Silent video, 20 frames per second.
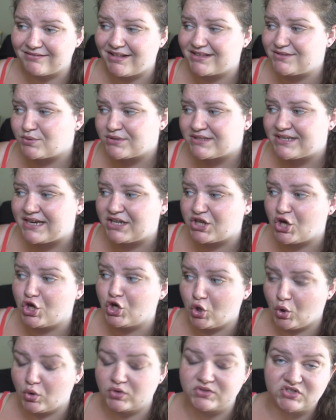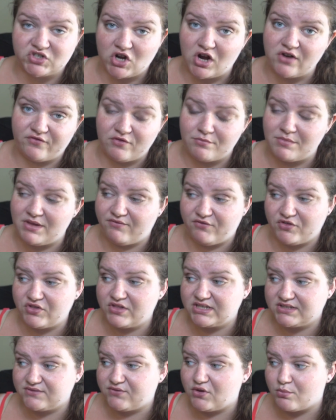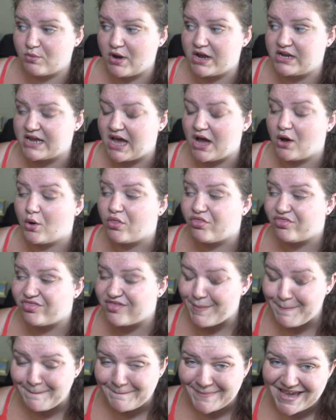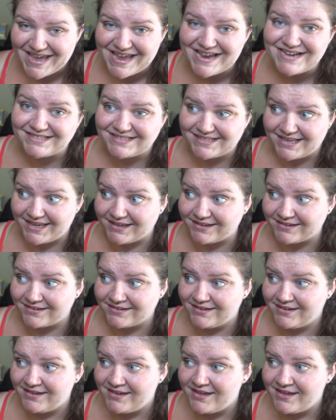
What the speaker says: That's what's getting a gold star for me for this film right now, the pacing.